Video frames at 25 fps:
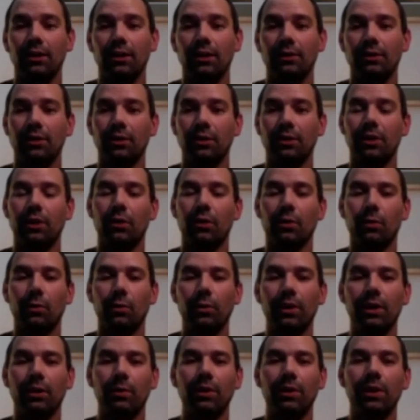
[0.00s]
So,
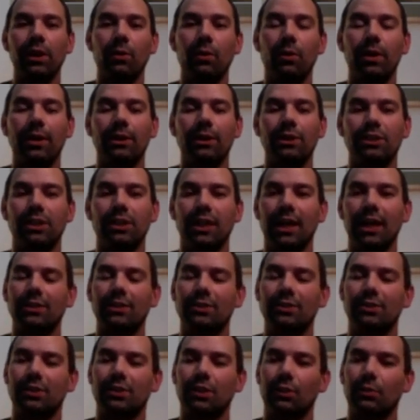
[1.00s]
we don't want to
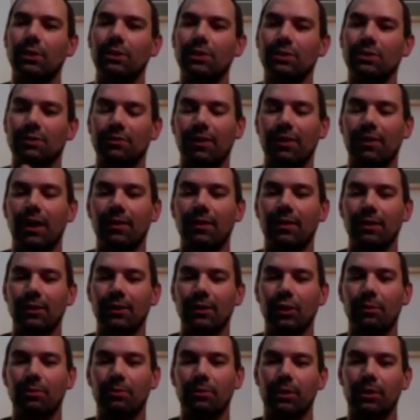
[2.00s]
change the original file that
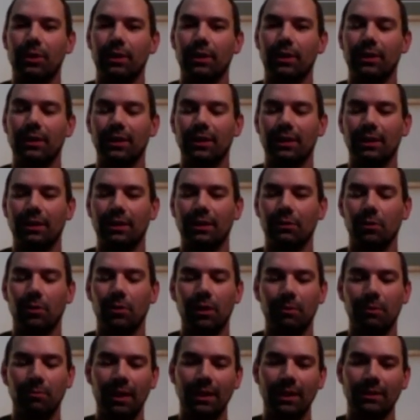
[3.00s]
you uploaded. You
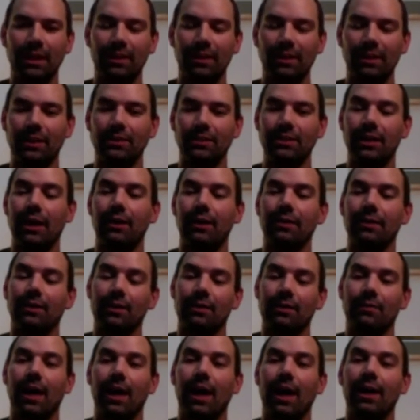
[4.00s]
want to maintain the
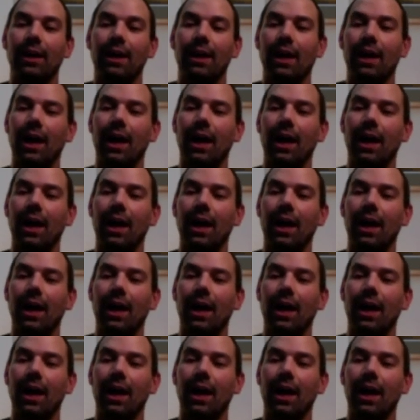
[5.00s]
integrity of that.